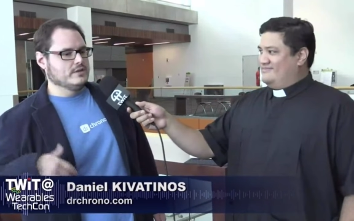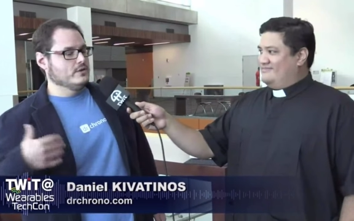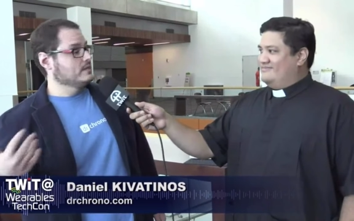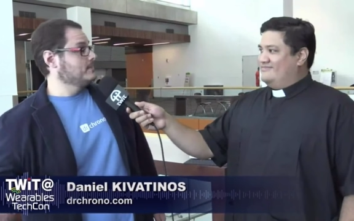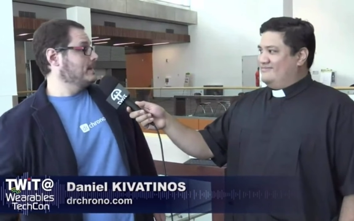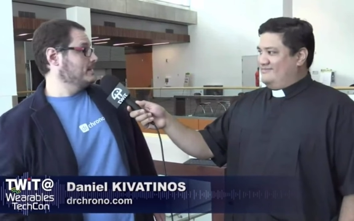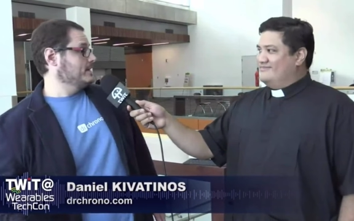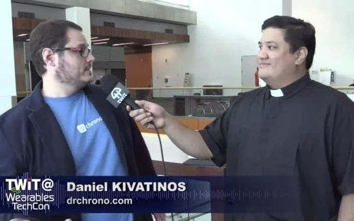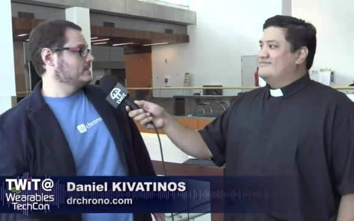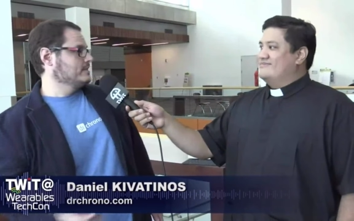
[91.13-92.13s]
Speaker 1: of the US
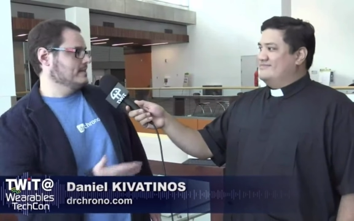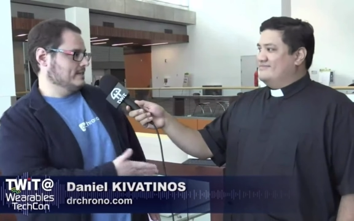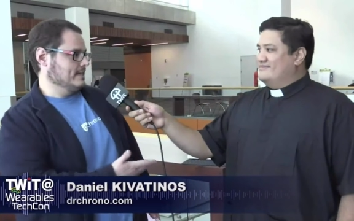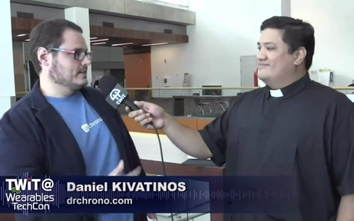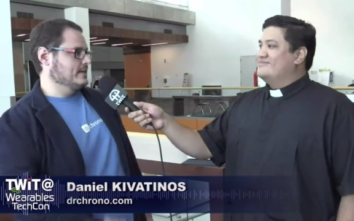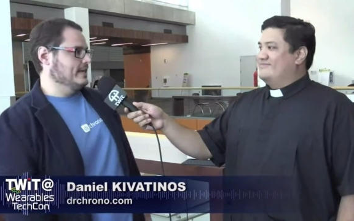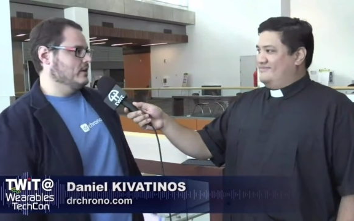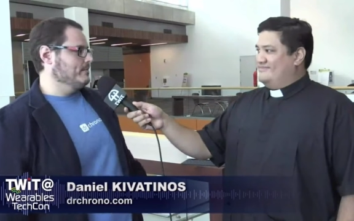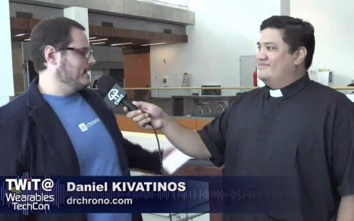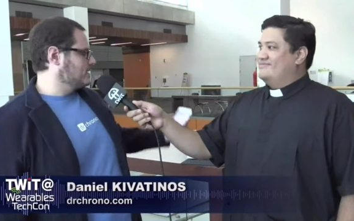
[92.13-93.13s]
population that's actually
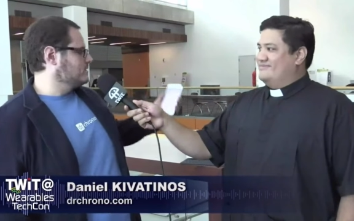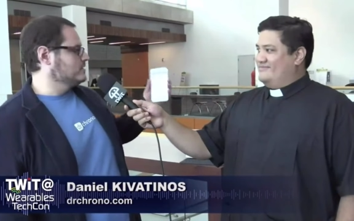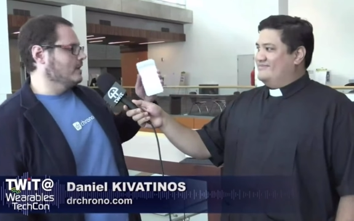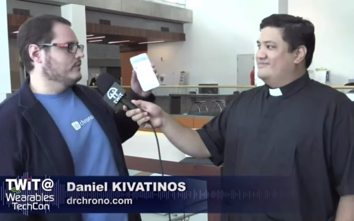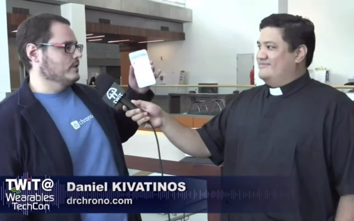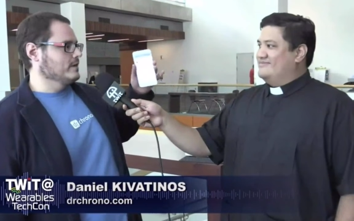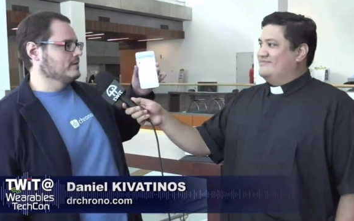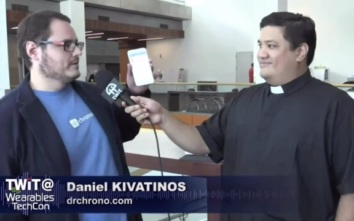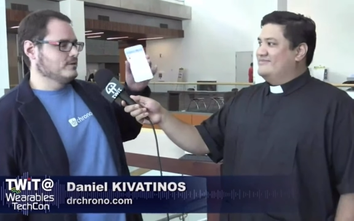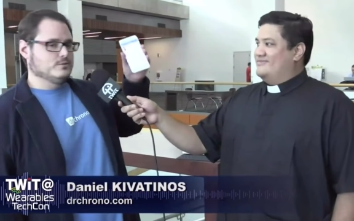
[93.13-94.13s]
in our medical software,
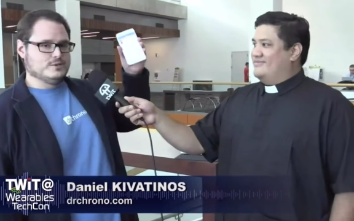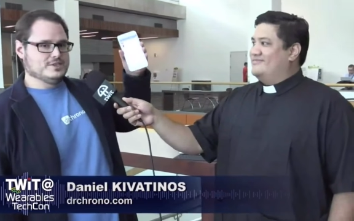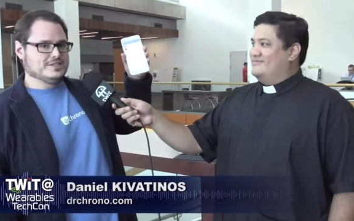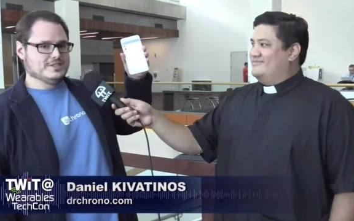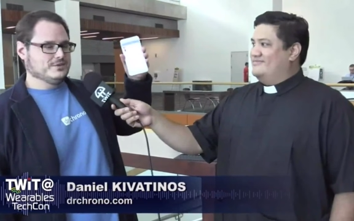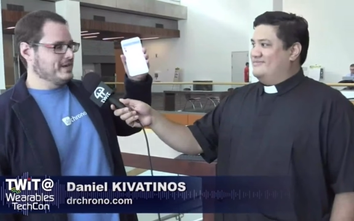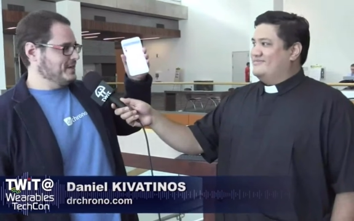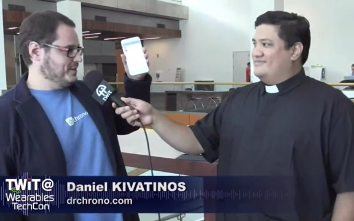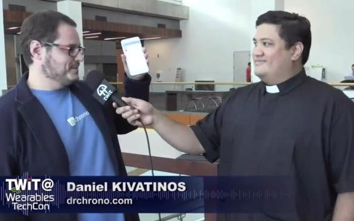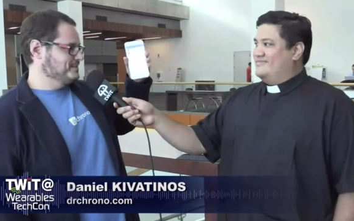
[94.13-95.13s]
which is this right
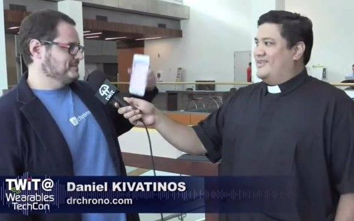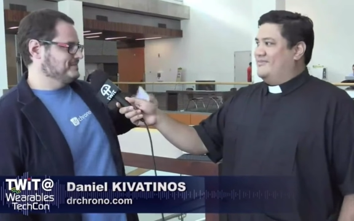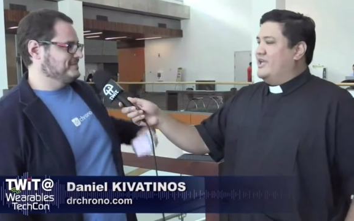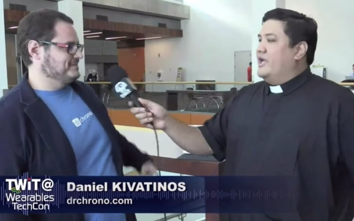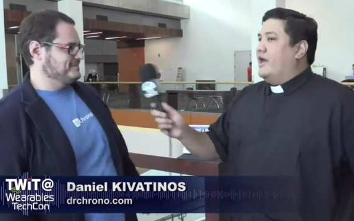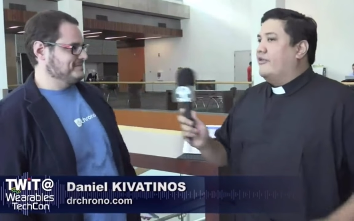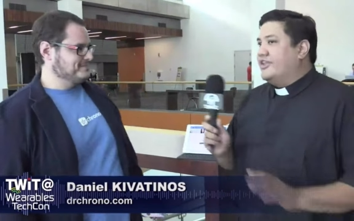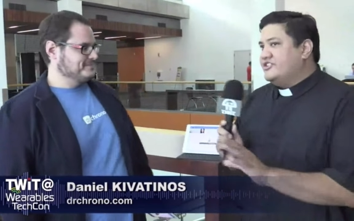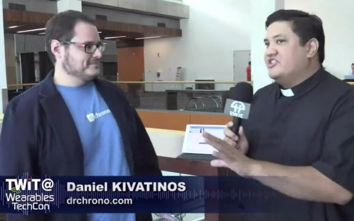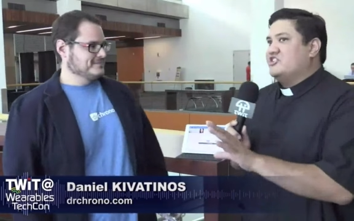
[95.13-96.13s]
here.
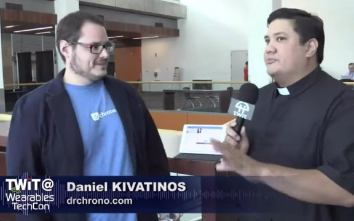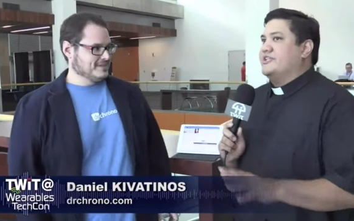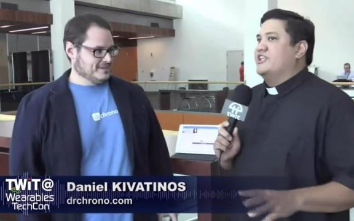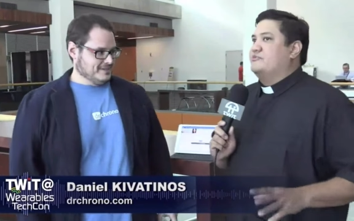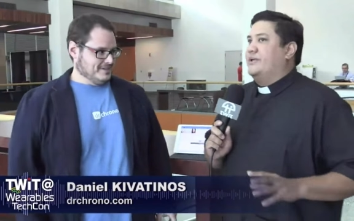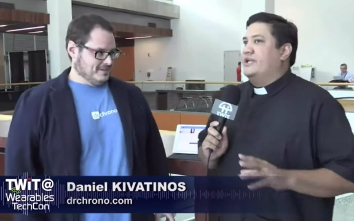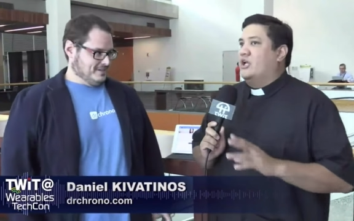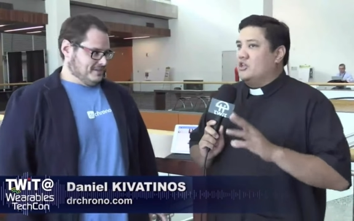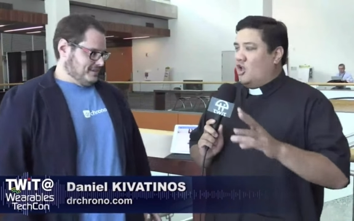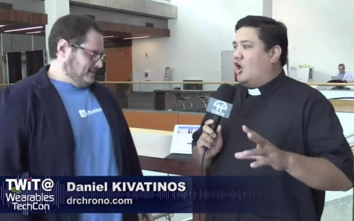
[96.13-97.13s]
Speaker 2: This is something that's been
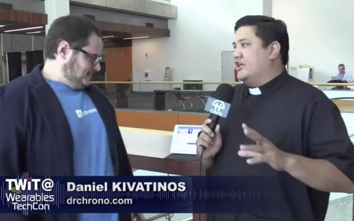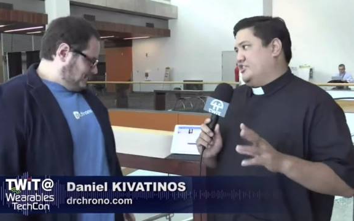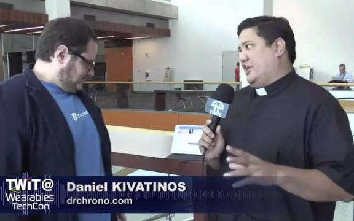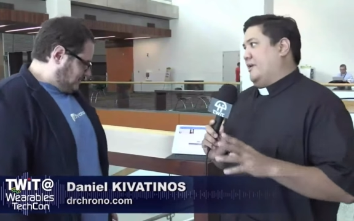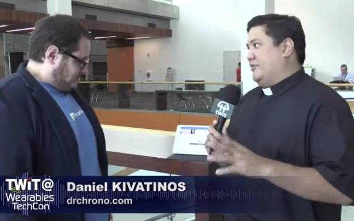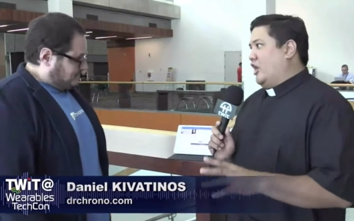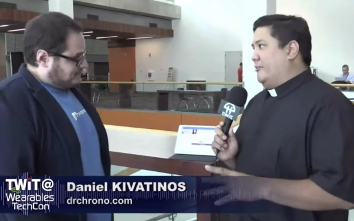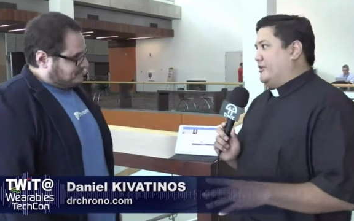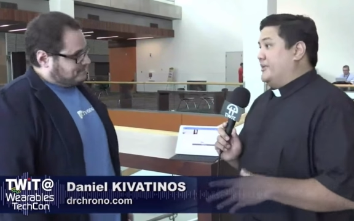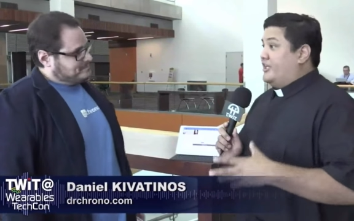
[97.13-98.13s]
a long time
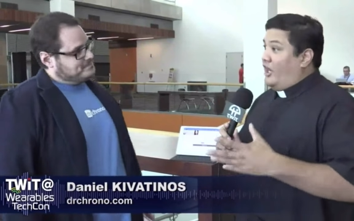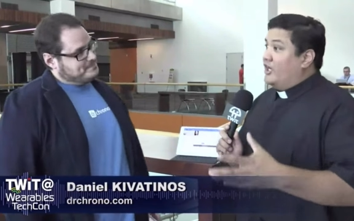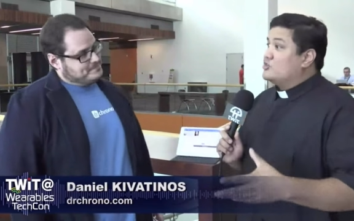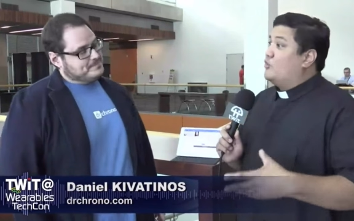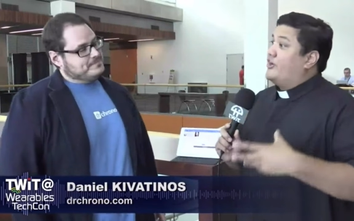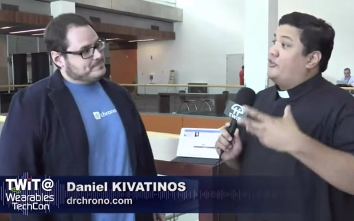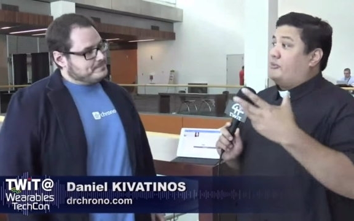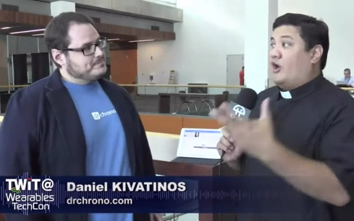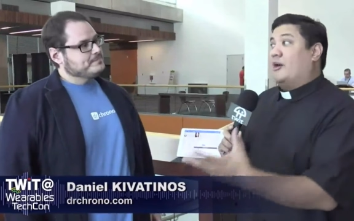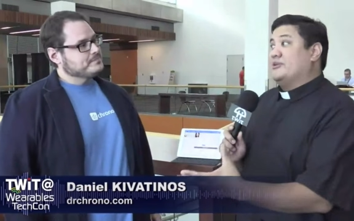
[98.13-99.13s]
coming because one of the
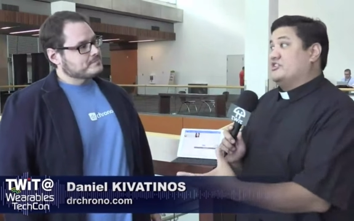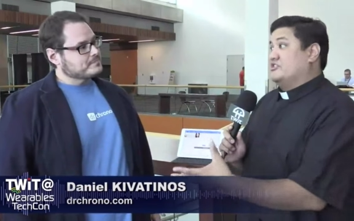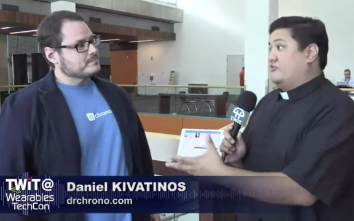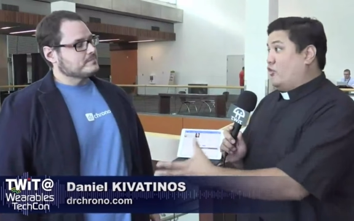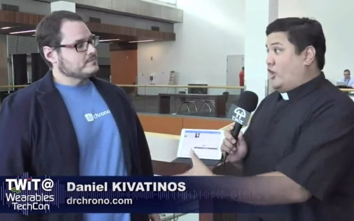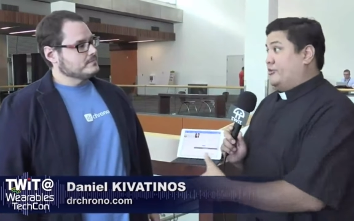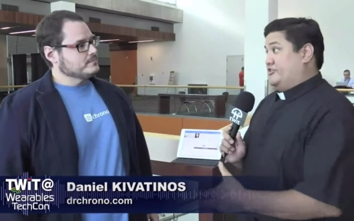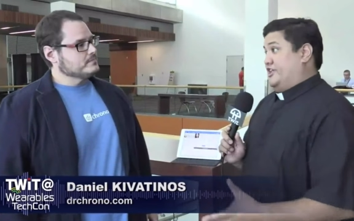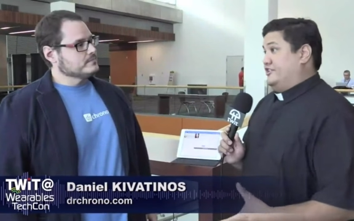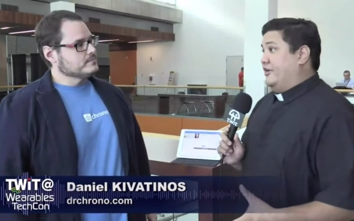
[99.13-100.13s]
promises of
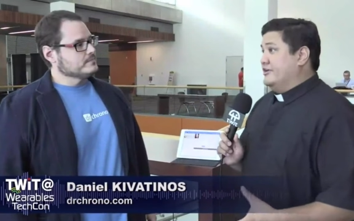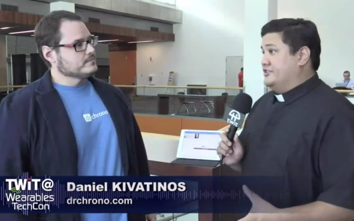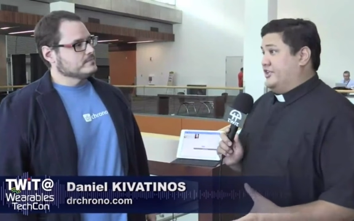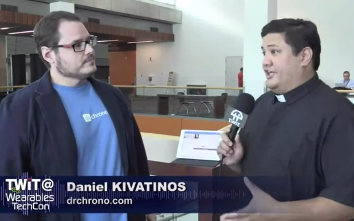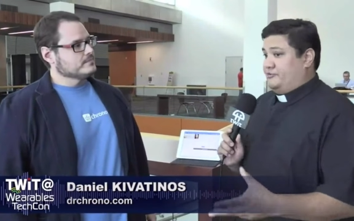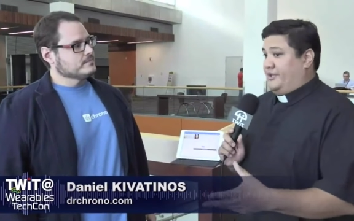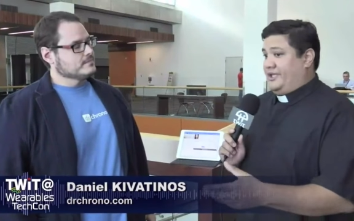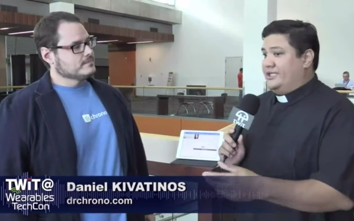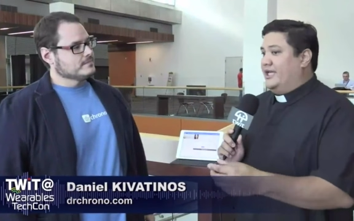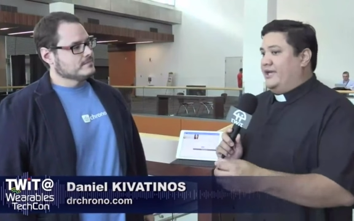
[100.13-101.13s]
wearable technology has
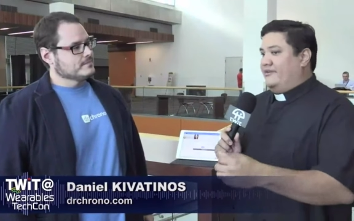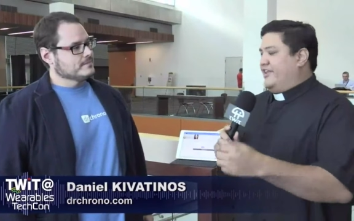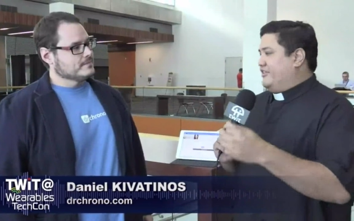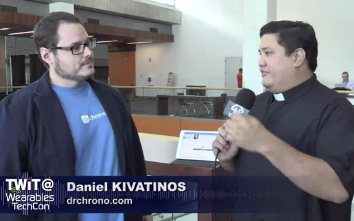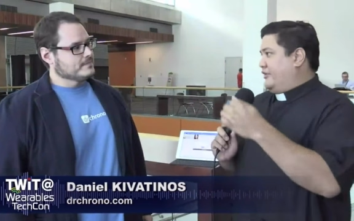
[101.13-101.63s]
been that the